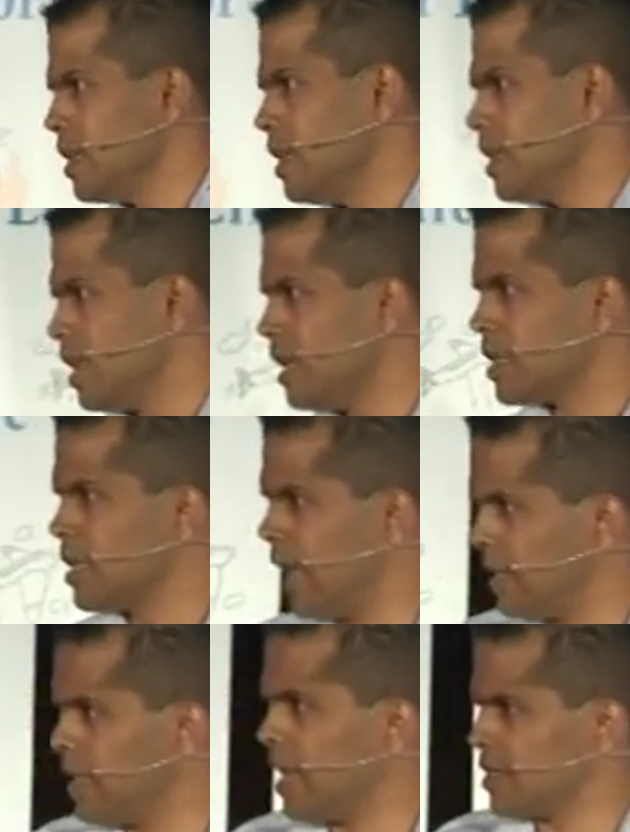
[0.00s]
in
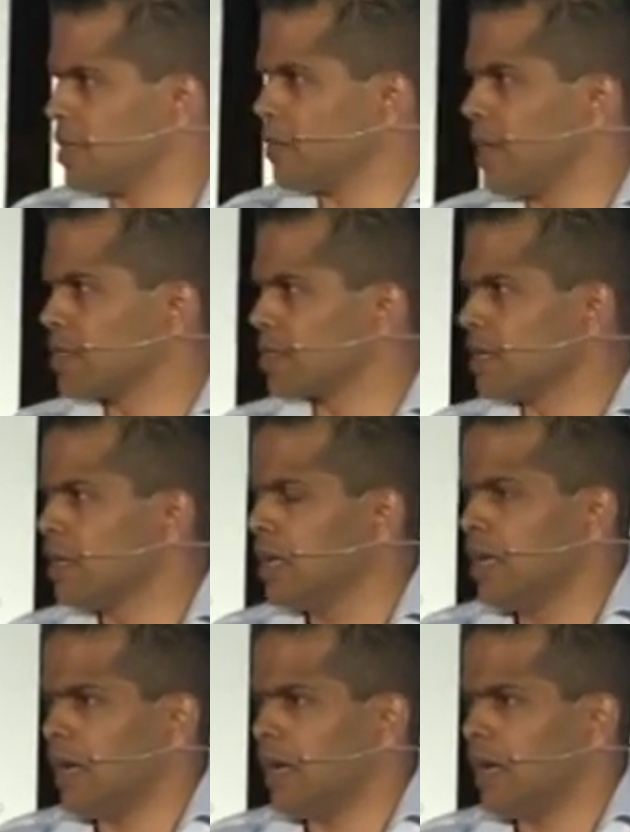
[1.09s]
that situation,